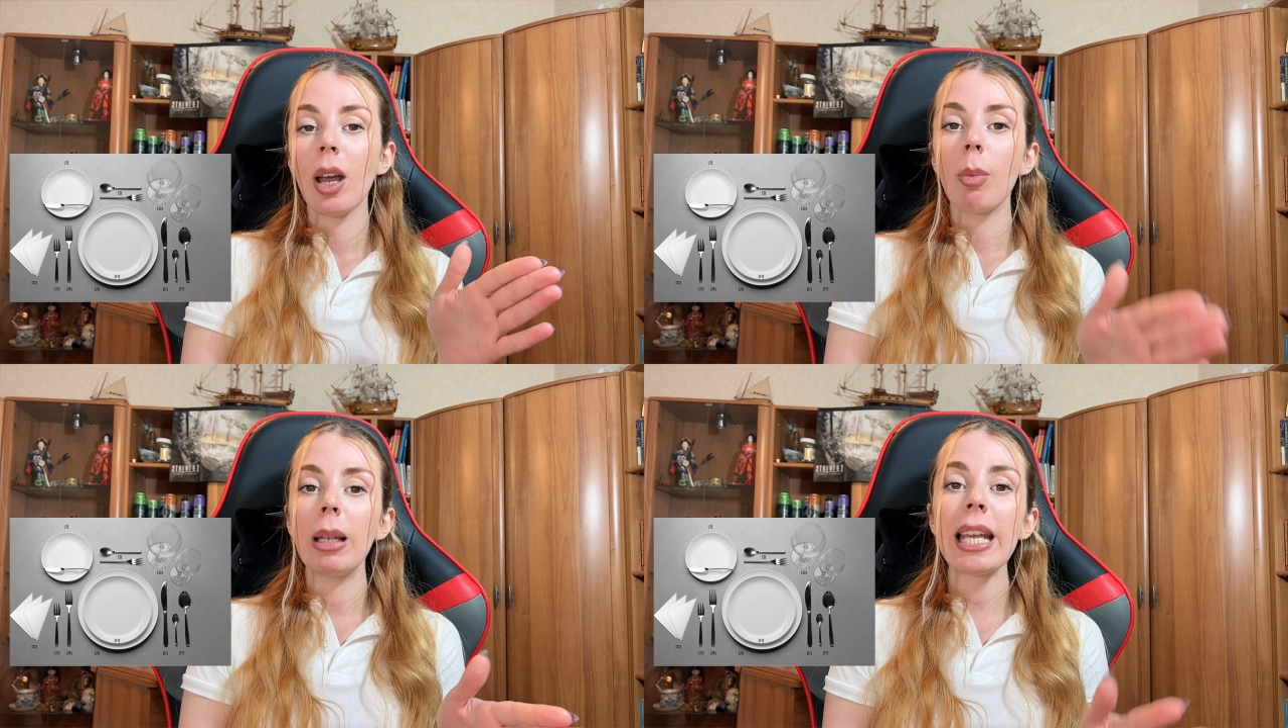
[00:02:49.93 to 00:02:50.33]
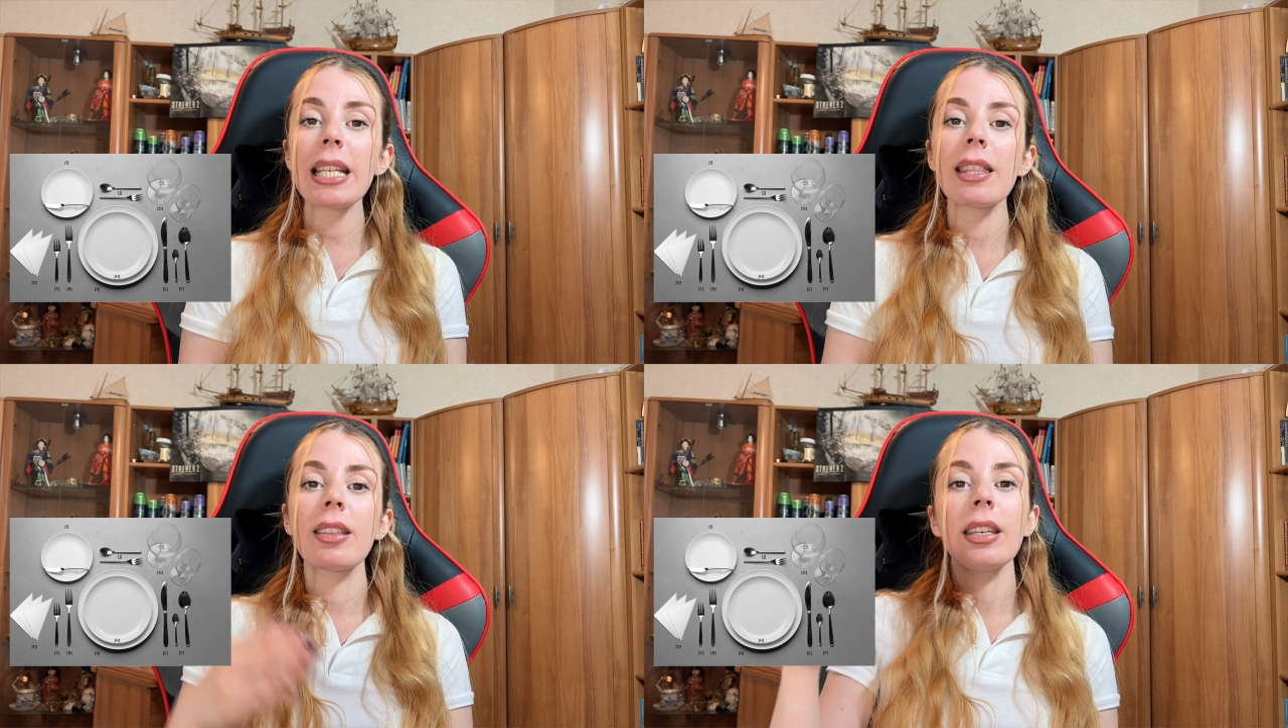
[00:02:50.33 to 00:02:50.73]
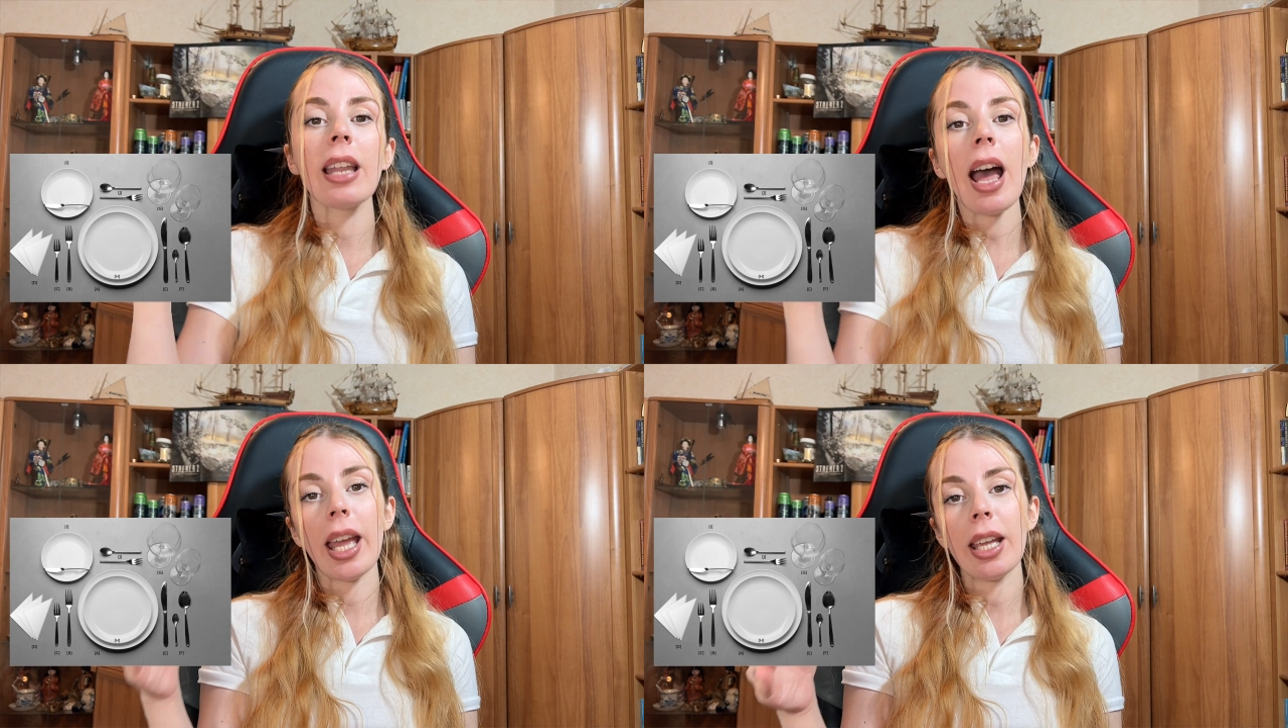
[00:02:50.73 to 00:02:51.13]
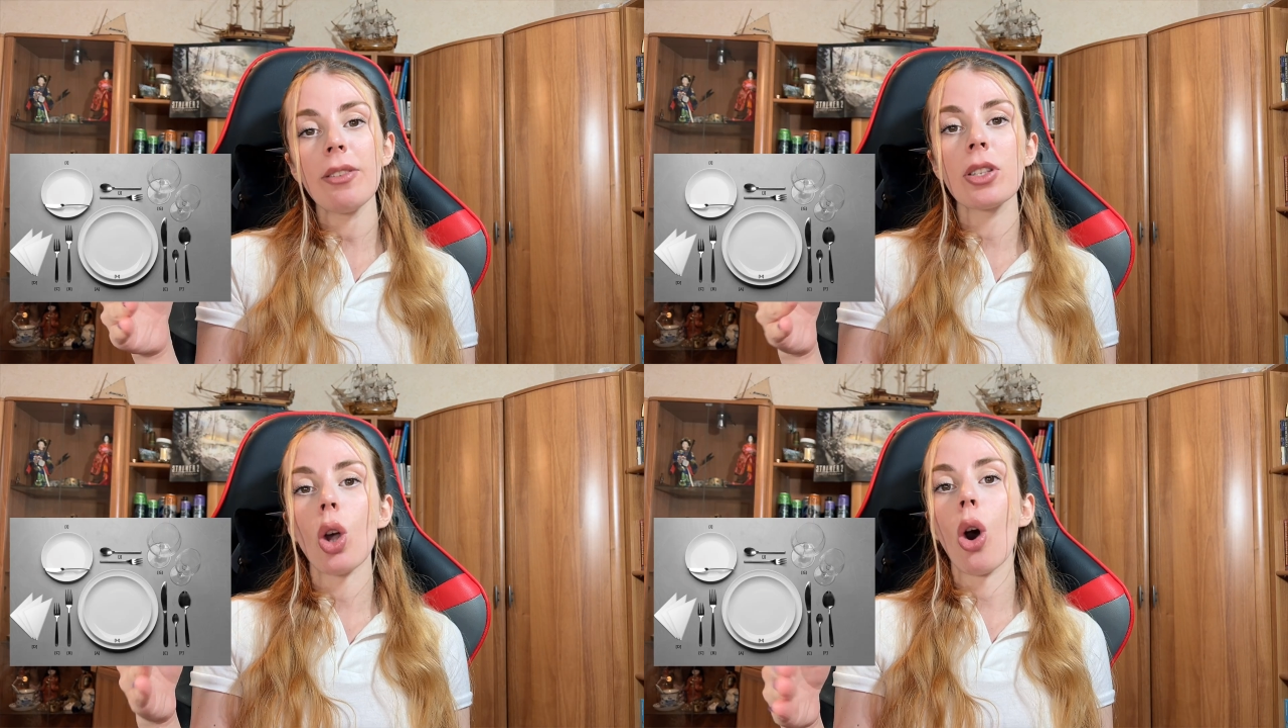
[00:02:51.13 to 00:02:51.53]
Place the
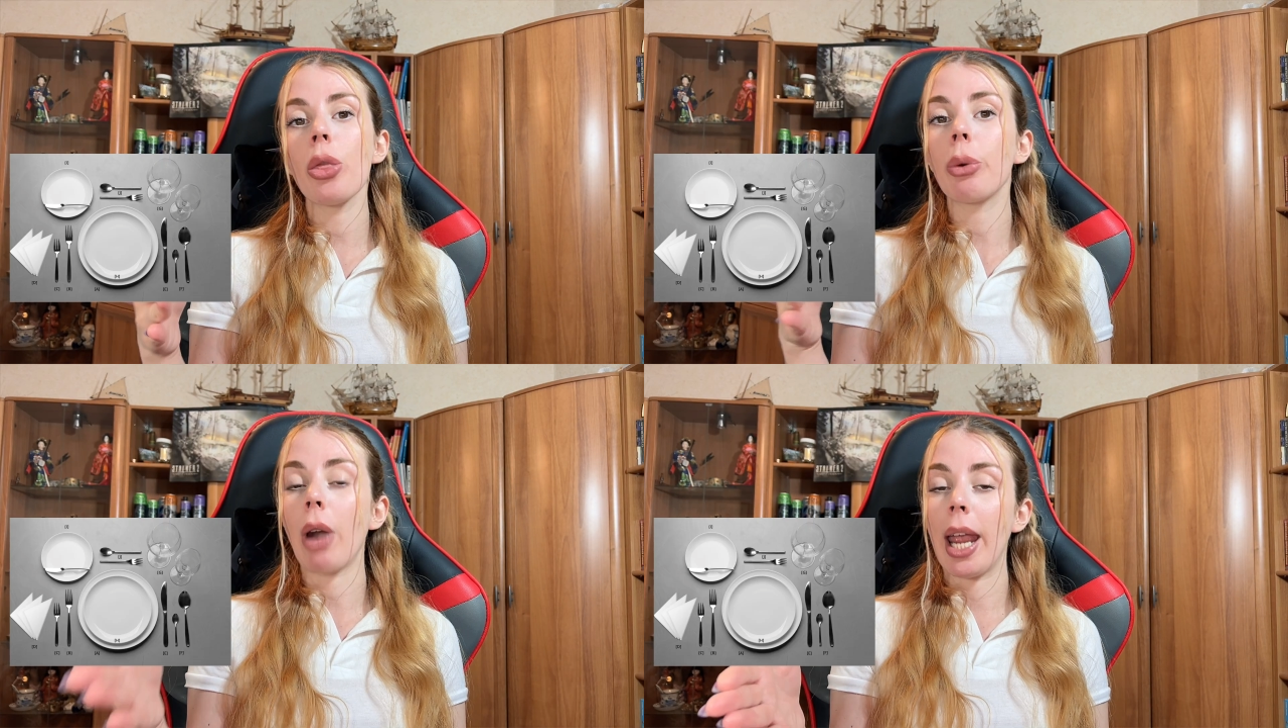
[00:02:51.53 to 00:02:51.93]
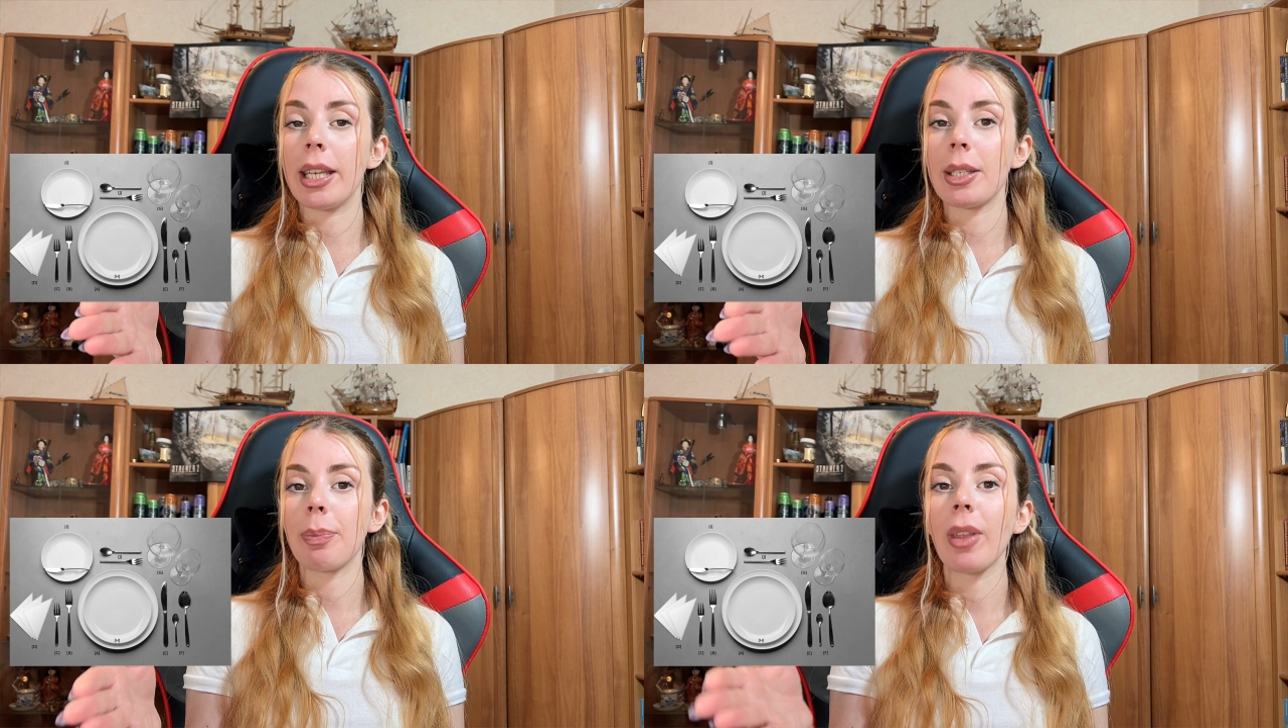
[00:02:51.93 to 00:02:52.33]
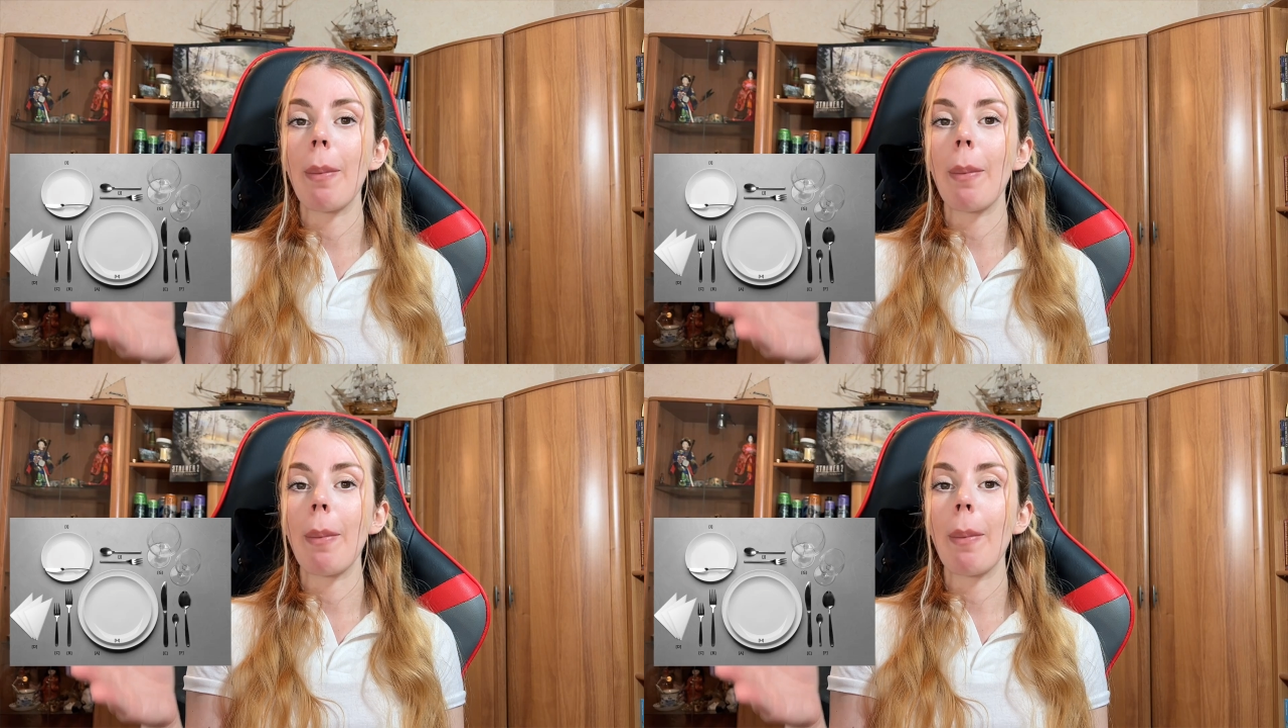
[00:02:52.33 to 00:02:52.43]
knives on the right.